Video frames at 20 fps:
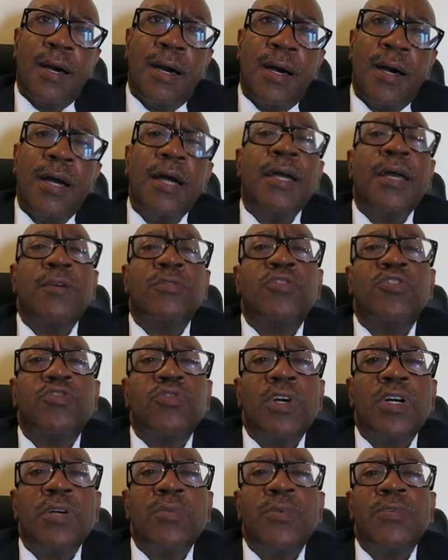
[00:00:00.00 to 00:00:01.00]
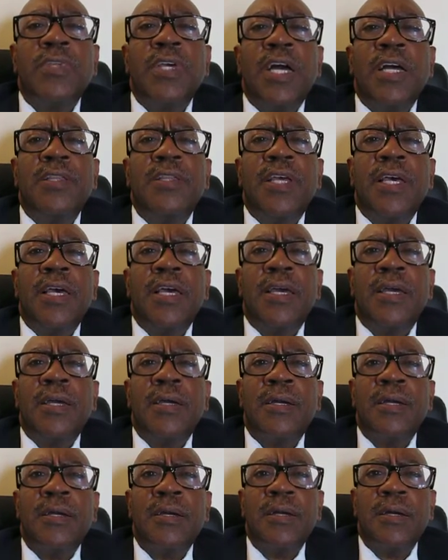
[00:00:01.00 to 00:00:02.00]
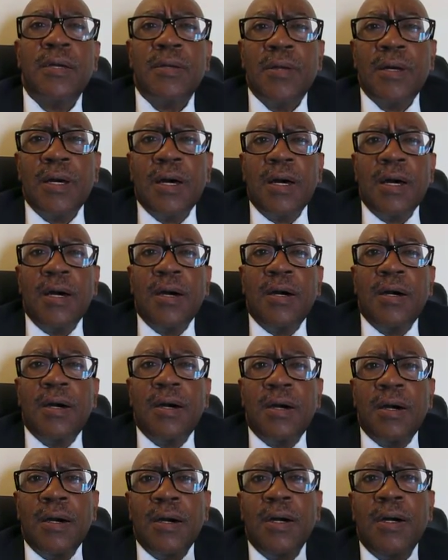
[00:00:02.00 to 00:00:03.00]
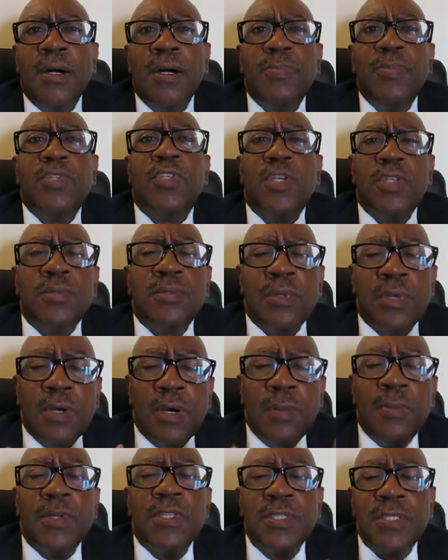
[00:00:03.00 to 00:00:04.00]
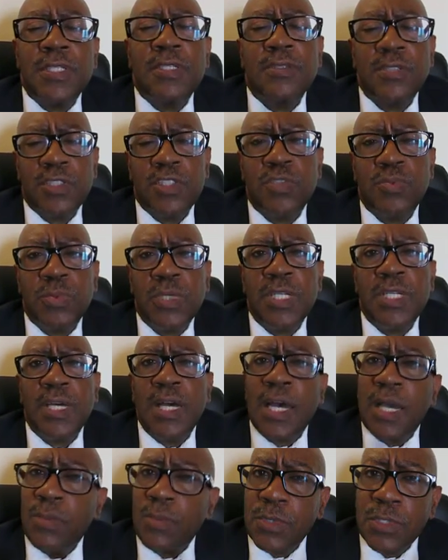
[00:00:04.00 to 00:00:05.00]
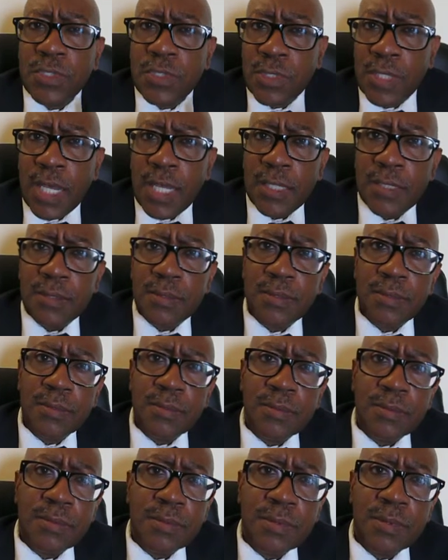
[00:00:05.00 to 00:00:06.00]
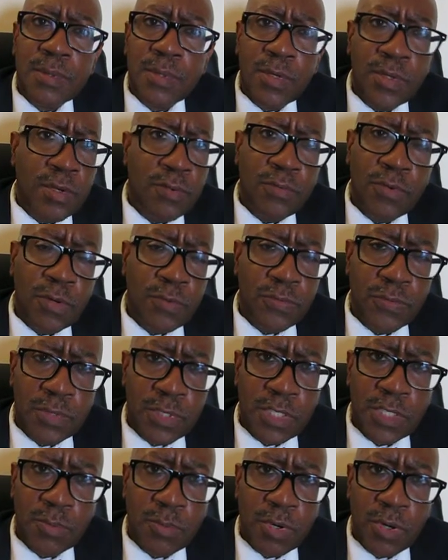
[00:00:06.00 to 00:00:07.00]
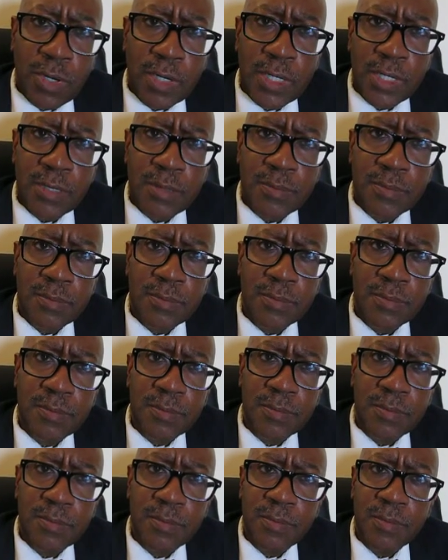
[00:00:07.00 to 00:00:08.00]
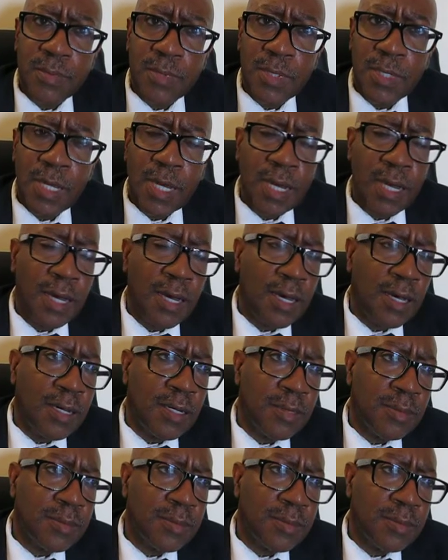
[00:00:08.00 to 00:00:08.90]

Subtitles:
I have struggled with the idea. Up until this week, I was not going to vote for neither party. That's